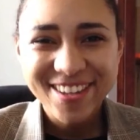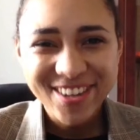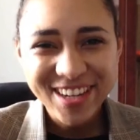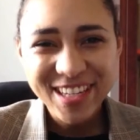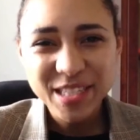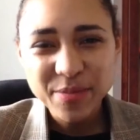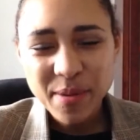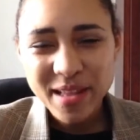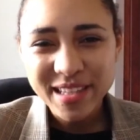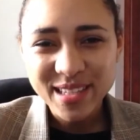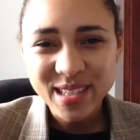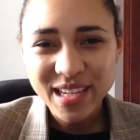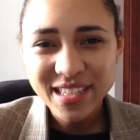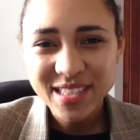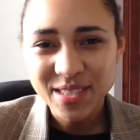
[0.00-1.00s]
Greetings
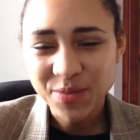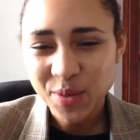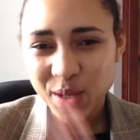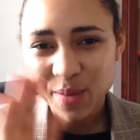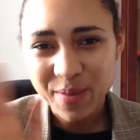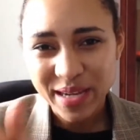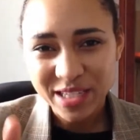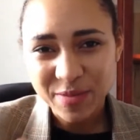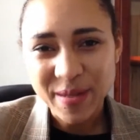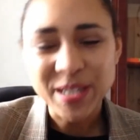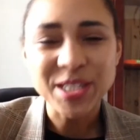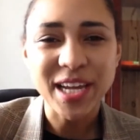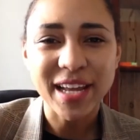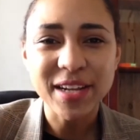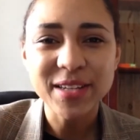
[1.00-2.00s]
polyglots and welcome back to my
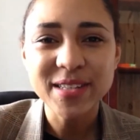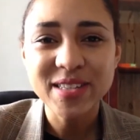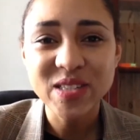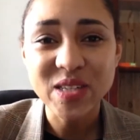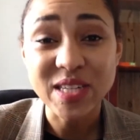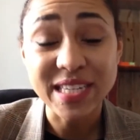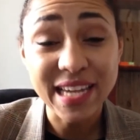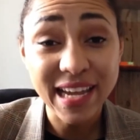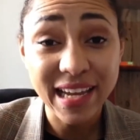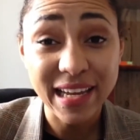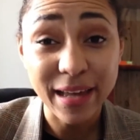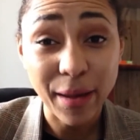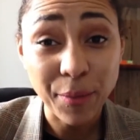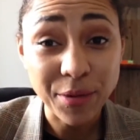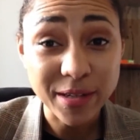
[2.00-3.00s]
channel.
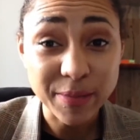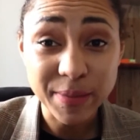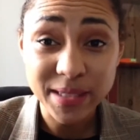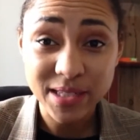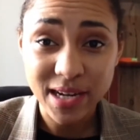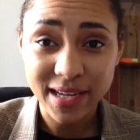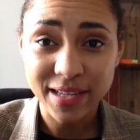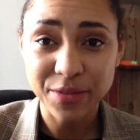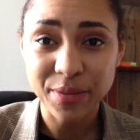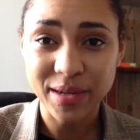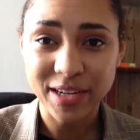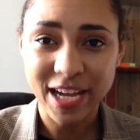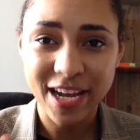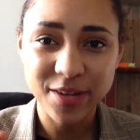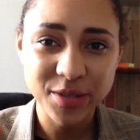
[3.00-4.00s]
Today I'm going to be talking
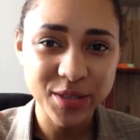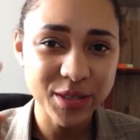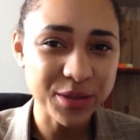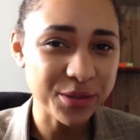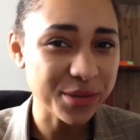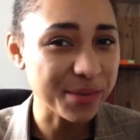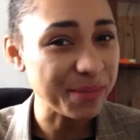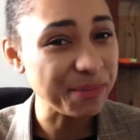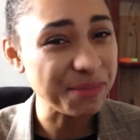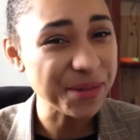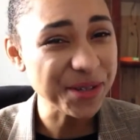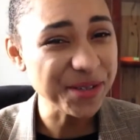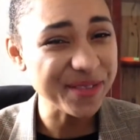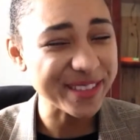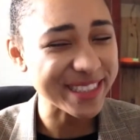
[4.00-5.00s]
about how to use
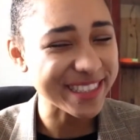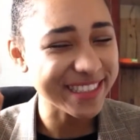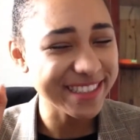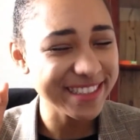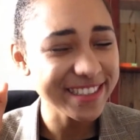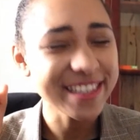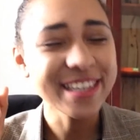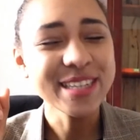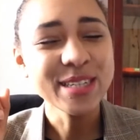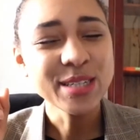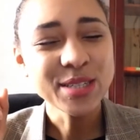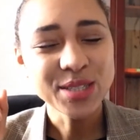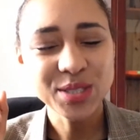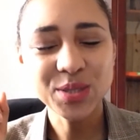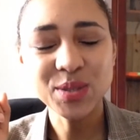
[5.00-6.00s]
movies
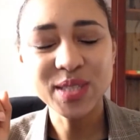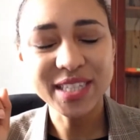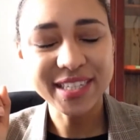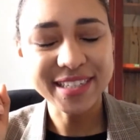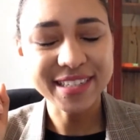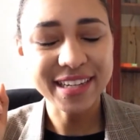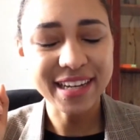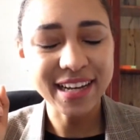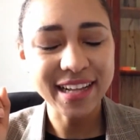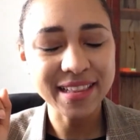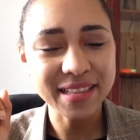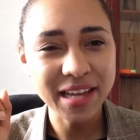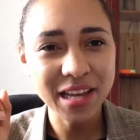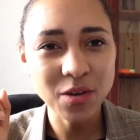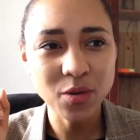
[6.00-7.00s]
to learn a
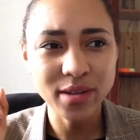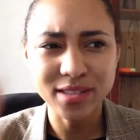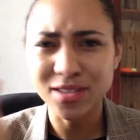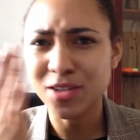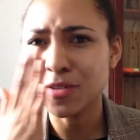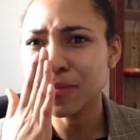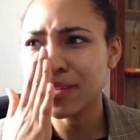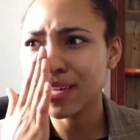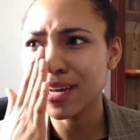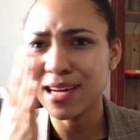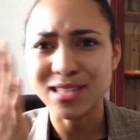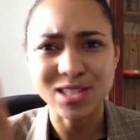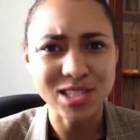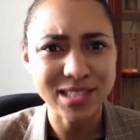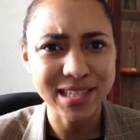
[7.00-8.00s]
language. Oh my
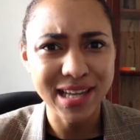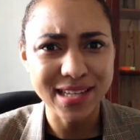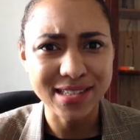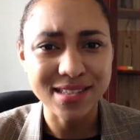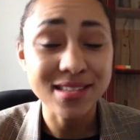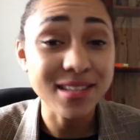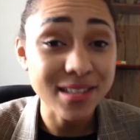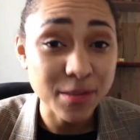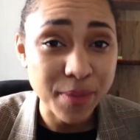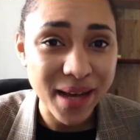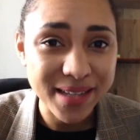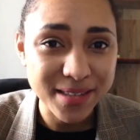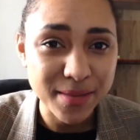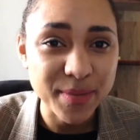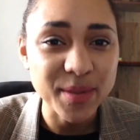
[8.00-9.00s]
gosh, yes, it's
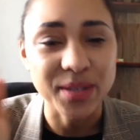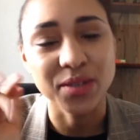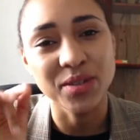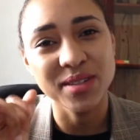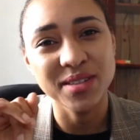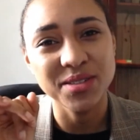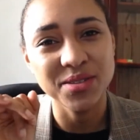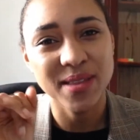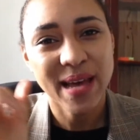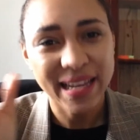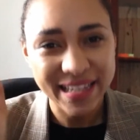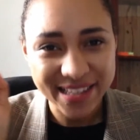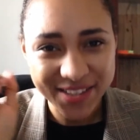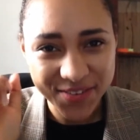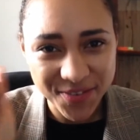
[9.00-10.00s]
possible. You can do
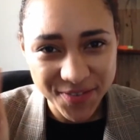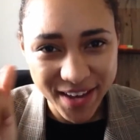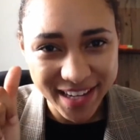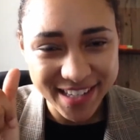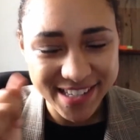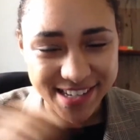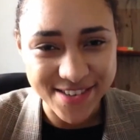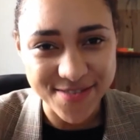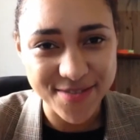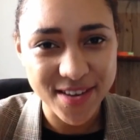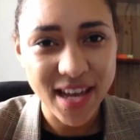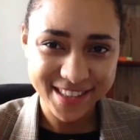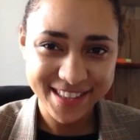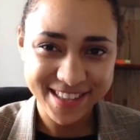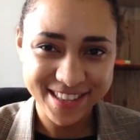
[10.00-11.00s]
that. It's effective.
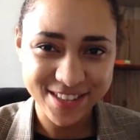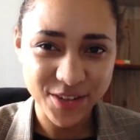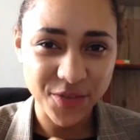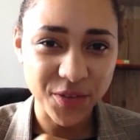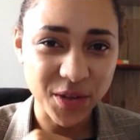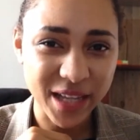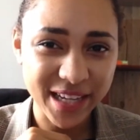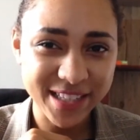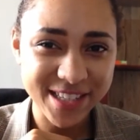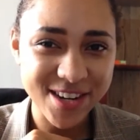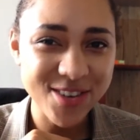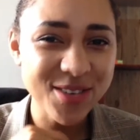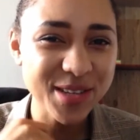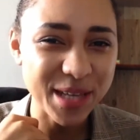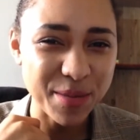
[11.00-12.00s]
So if you'd like to
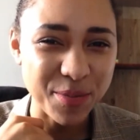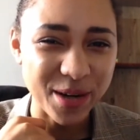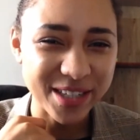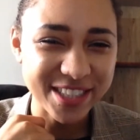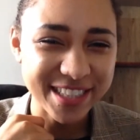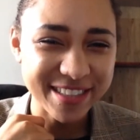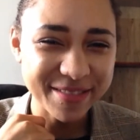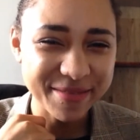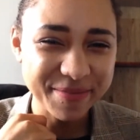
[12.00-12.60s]
know, keep watching.